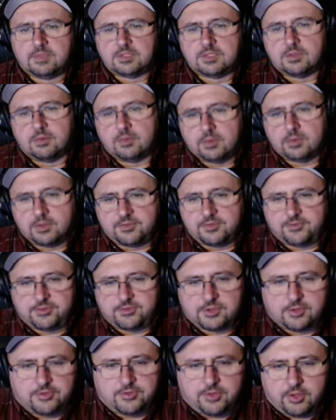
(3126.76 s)
So
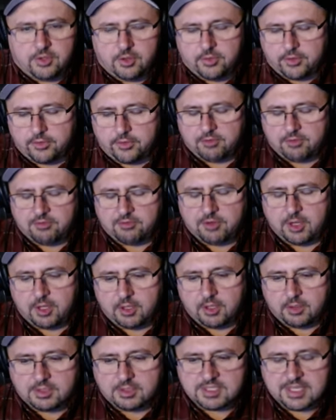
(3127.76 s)
if you go there in the
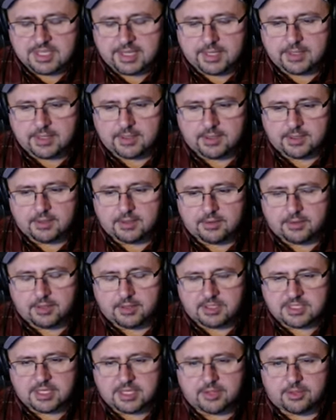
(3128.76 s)
fall, is that
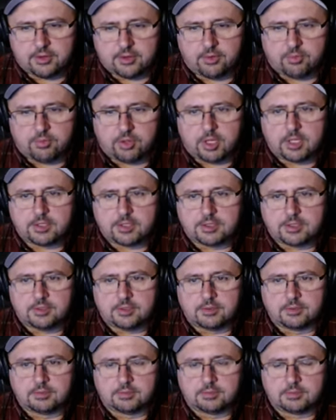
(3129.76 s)
their rut
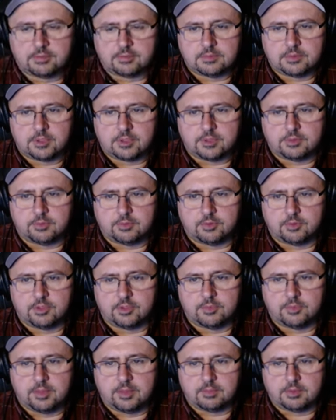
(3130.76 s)
too? Will
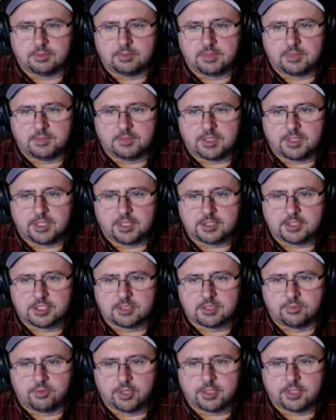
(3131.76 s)
you be able to maybe
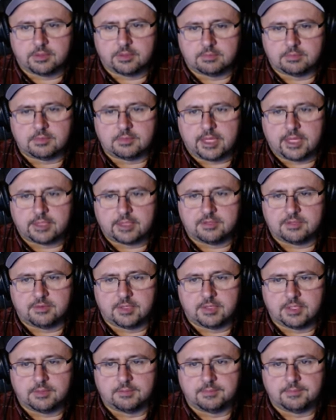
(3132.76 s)
catch some rut
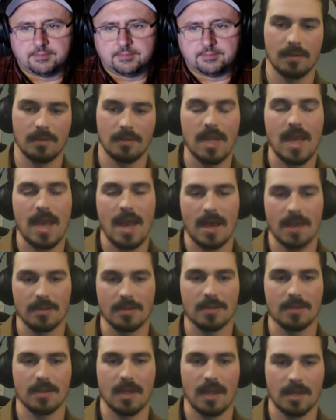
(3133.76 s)
activity? Yeah, and
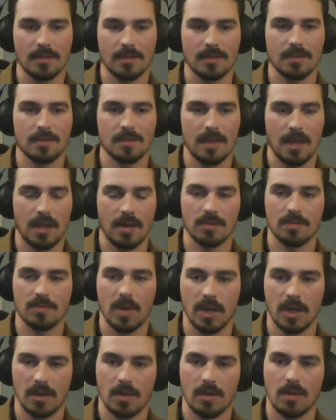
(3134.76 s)
so that was
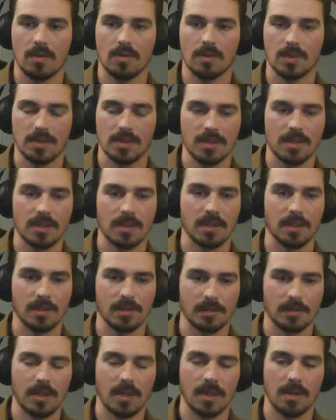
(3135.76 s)
my goal, was to
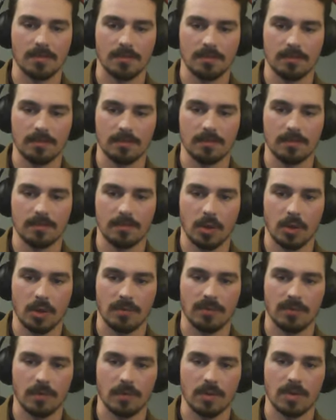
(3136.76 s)

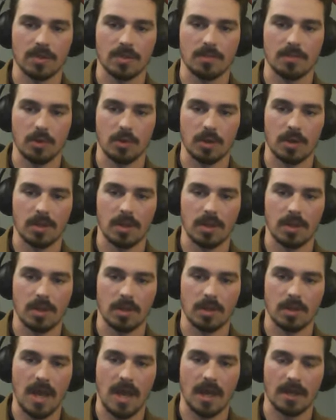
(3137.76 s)
focus more on
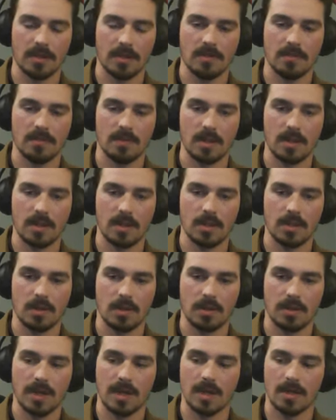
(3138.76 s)
the activity and
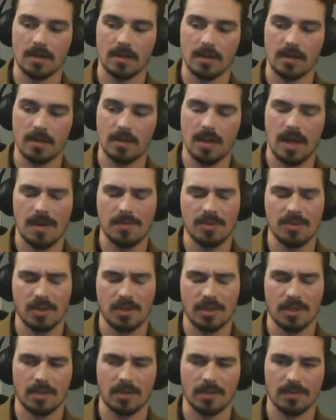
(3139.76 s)
all that. I'm
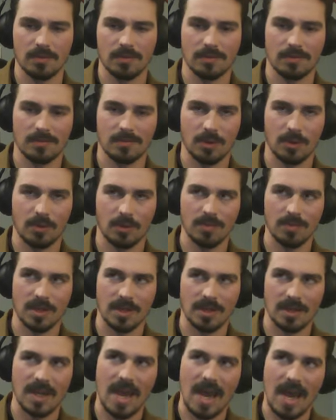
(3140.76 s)
sure there'll
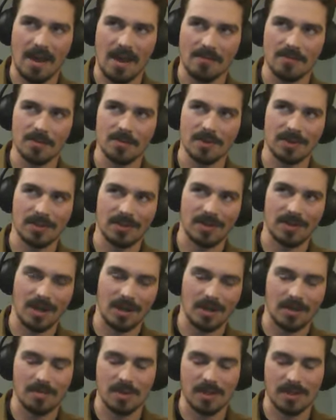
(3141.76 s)
be calves, but they're not
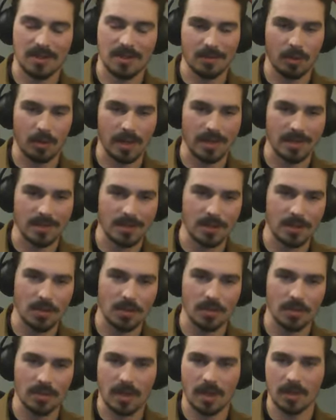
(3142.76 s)
going to be quite as
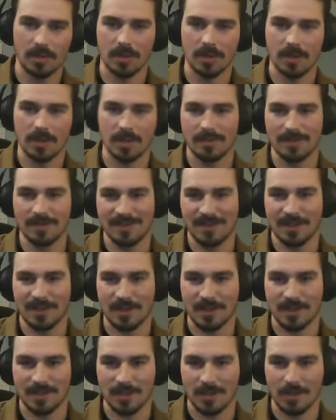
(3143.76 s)
cute and cuddly
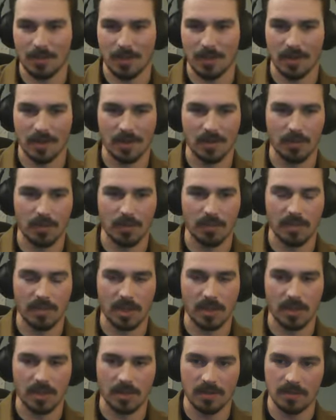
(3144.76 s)
as they will
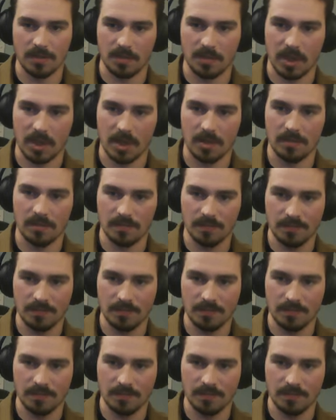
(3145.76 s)
be in the spring.